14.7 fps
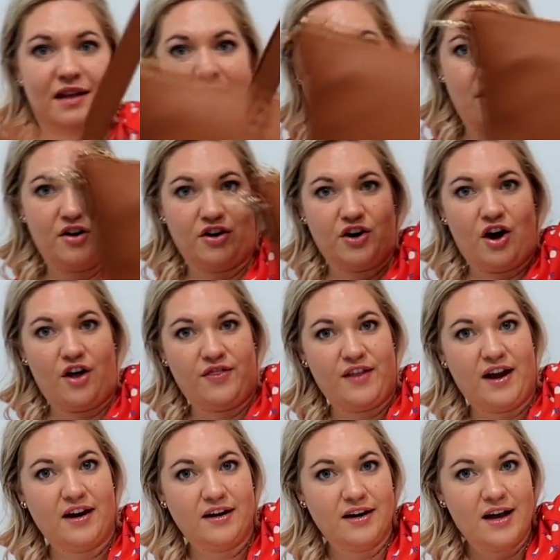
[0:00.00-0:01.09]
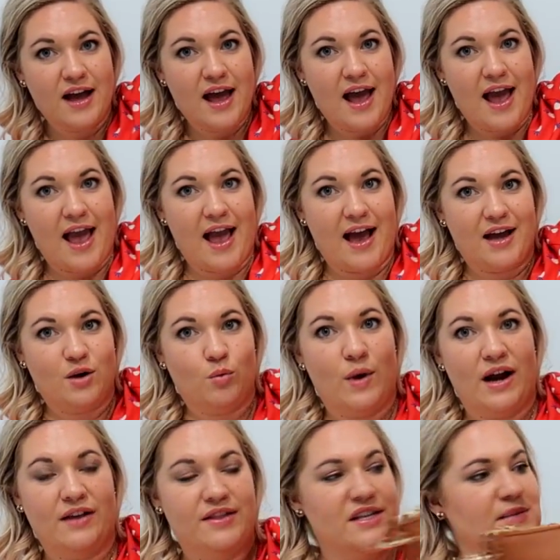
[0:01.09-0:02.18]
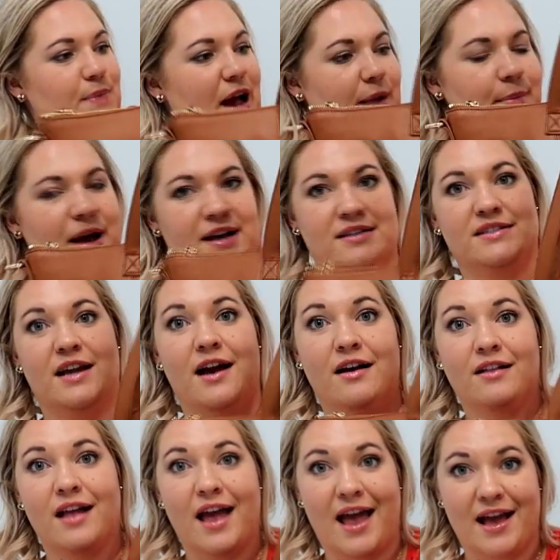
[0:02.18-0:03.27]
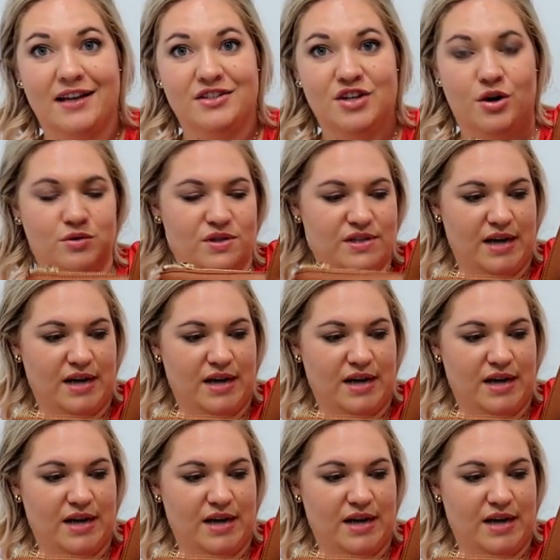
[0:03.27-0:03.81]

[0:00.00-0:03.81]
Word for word: anchored on there and wear this backpack style and tote